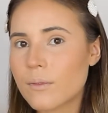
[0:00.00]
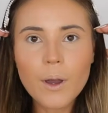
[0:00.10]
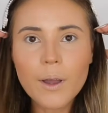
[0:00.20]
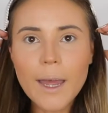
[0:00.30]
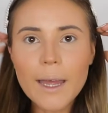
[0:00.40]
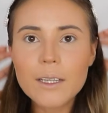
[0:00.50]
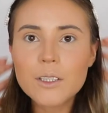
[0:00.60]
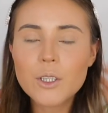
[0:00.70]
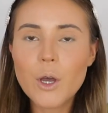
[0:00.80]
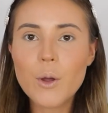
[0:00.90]
Okay,
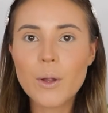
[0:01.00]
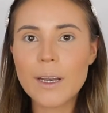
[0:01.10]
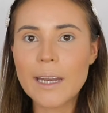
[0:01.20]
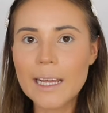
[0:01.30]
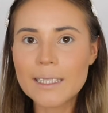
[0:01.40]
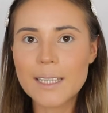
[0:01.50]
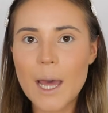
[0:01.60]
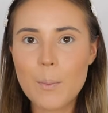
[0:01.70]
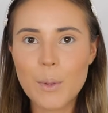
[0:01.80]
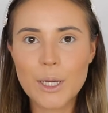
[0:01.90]
so next
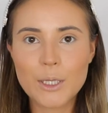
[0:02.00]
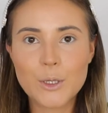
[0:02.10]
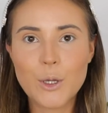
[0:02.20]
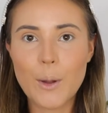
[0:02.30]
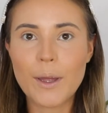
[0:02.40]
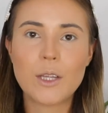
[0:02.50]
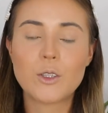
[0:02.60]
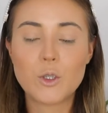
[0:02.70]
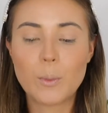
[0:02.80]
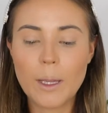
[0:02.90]
up is going
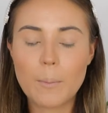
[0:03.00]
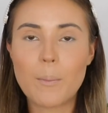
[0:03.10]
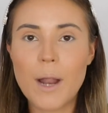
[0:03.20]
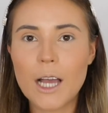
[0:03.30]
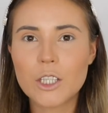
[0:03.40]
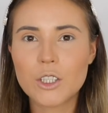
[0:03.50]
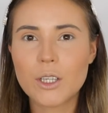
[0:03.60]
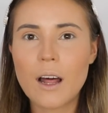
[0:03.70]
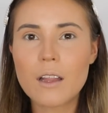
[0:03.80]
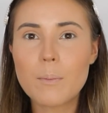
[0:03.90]
to be blush.
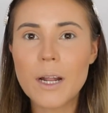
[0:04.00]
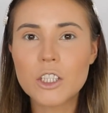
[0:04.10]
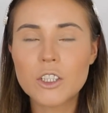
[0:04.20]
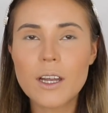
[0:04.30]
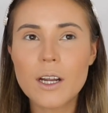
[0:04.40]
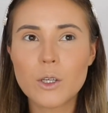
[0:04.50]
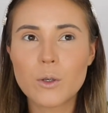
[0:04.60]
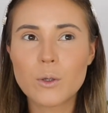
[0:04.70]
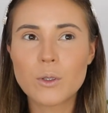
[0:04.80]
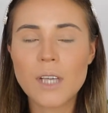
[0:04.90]
Now the blush that I
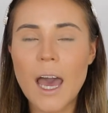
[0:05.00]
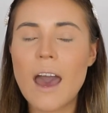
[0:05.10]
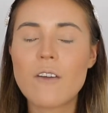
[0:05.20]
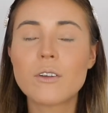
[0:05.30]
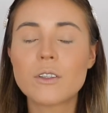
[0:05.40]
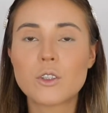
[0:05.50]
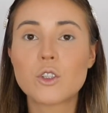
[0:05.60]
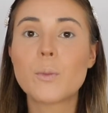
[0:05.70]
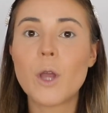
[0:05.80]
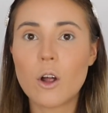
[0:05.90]
use, I haven't,
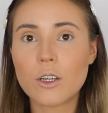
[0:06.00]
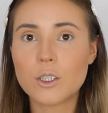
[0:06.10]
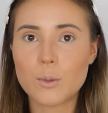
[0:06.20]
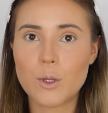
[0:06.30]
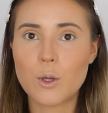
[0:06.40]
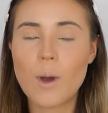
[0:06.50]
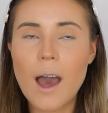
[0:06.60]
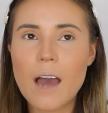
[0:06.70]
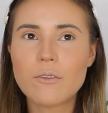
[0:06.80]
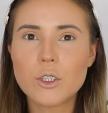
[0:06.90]
to be honest with you, I
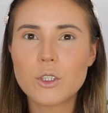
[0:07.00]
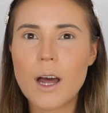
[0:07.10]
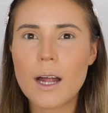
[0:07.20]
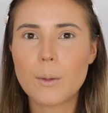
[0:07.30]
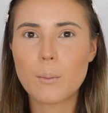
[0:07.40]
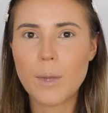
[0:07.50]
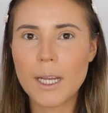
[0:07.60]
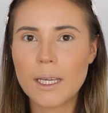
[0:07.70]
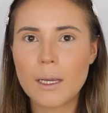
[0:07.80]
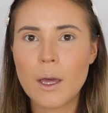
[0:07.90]
haven't tried
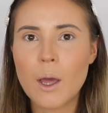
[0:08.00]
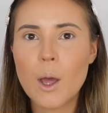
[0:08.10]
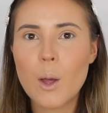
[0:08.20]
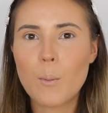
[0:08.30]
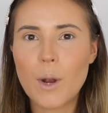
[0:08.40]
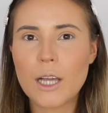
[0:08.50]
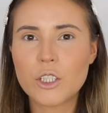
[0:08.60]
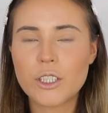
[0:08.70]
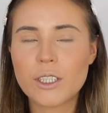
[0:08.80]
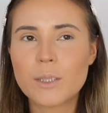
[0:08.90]
many
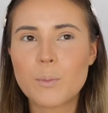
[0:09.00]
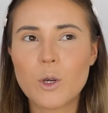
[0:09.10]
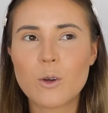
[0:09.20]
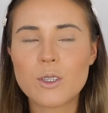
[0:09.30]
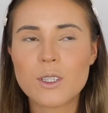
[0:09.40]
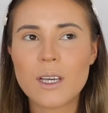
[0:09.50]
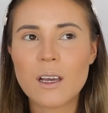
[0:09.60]
blushes because